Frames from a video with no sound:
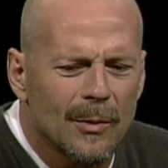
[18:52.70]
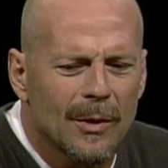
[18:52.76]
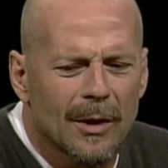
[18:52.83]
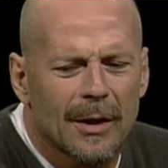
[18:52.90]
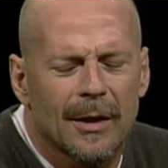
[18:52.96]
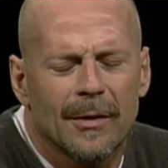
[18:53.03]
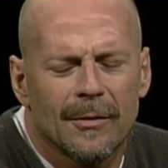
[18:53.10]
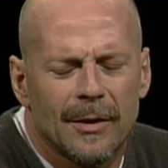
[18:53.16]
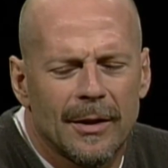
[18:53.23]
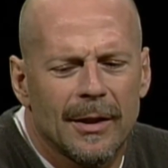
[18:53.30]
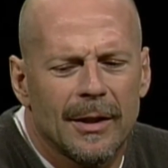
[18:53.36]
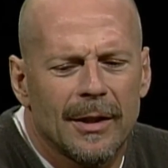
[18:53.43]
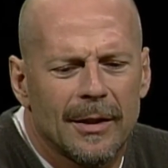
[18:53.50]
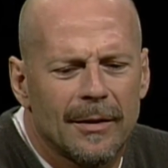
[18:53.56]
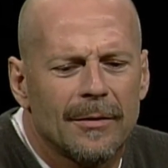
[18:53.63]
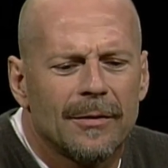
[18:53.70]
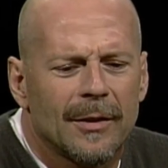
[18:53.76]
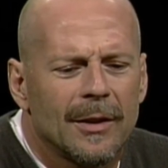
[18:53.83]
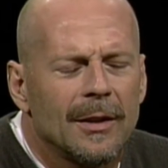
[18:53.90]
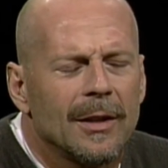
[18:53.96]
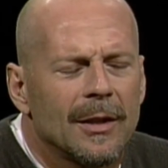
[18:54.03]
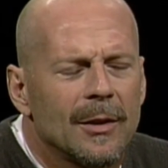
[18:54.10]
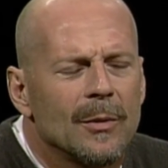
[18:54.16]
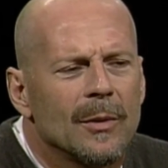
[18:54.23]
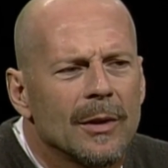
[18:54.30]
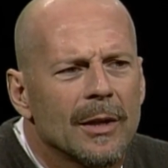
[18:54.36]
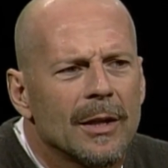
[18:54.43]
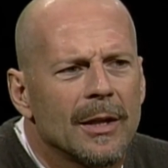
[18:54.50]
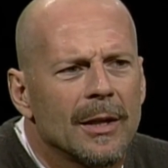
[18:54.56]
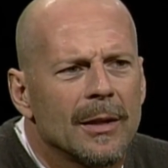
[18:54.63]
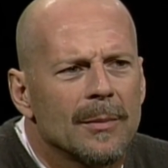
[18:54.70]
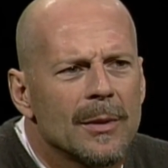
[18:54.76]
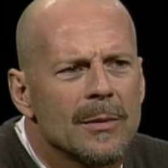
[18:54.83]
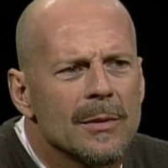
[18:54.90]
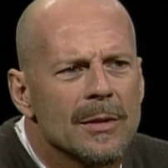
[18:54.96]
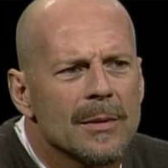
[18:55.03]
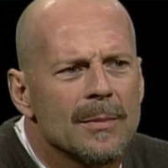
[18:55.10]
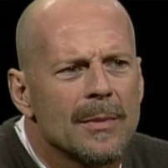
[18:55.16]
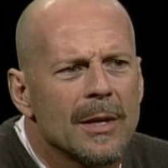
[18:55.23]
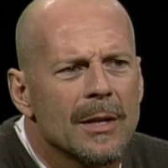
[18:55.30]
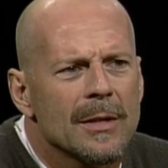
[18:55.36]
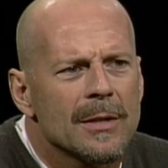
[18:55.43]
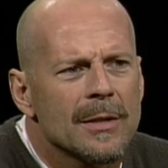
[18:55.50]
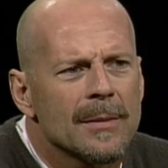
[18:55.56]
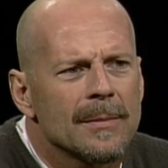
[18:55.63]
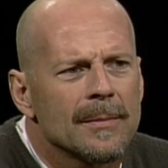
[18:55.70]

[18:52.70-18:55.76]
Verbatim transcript: work every day, it felt like you were in a camp. It mm-hmm. was a mess.